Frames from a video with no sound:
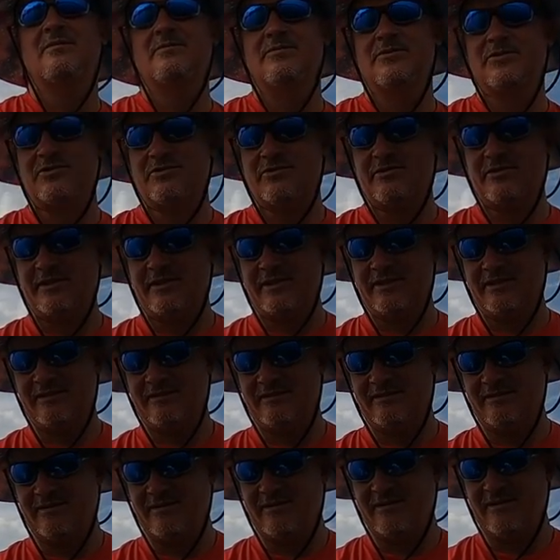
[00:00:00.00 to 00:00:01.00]
plum
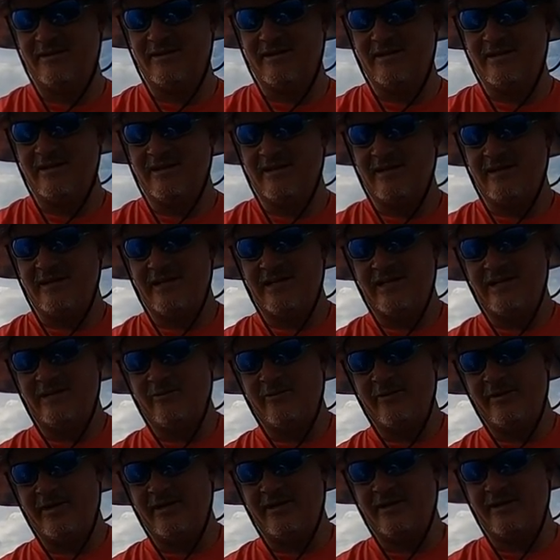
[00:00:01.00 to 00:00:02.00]
tree.
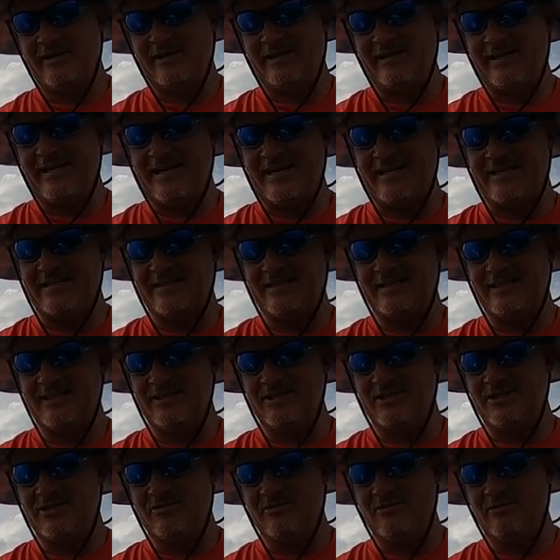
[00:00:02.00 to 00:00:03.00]
And we are gonna cast
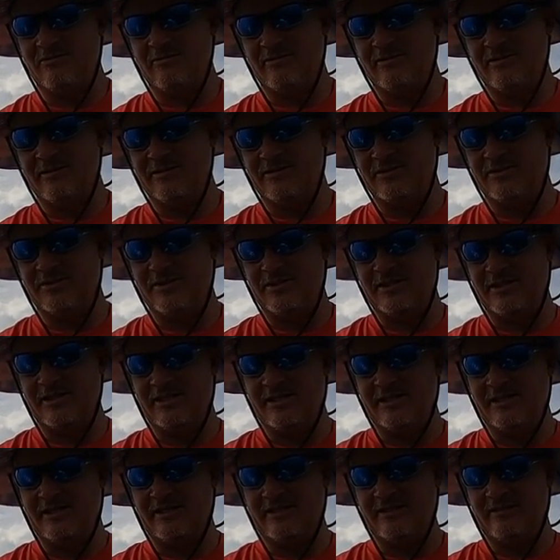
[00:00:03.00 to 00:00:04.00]
into it with this
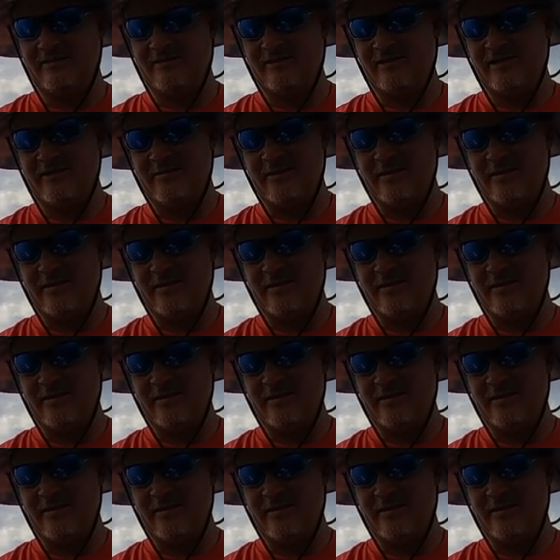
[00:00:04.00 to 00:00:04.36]
jig. You can